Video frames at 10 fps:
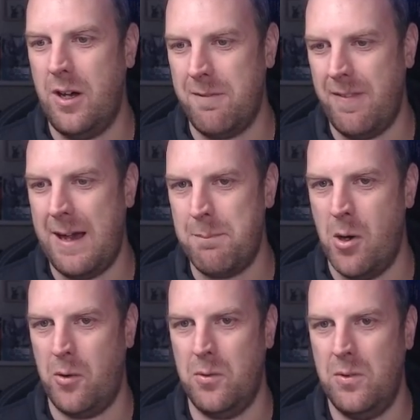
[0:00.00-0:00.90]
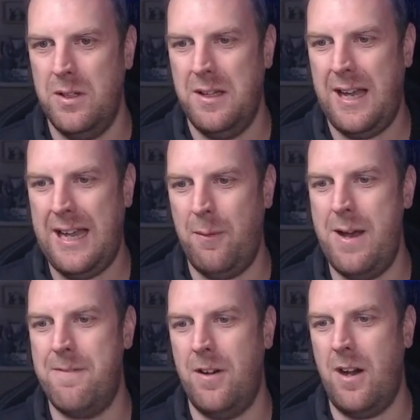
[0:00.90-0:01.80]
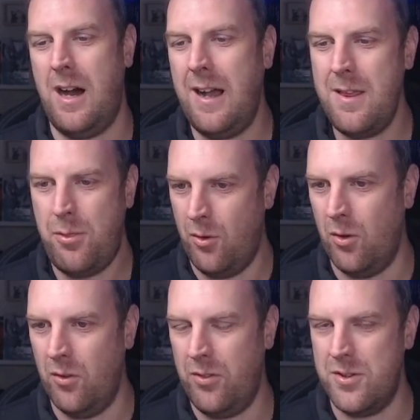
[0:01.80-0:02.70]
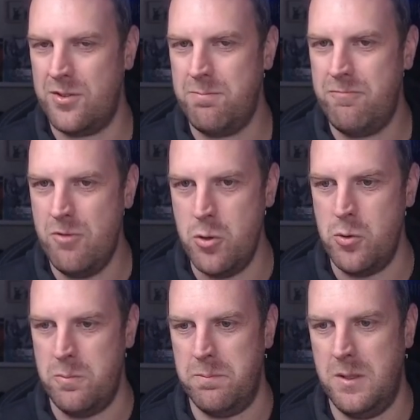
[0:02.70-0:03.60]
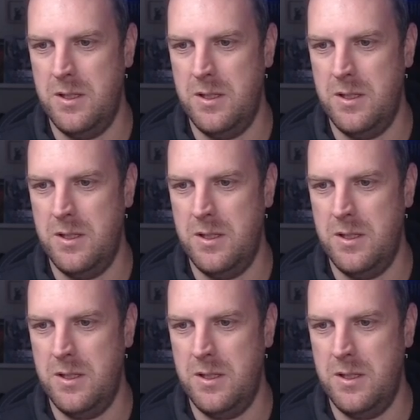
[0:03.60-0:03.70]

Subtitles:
of that model. However, I thought there's room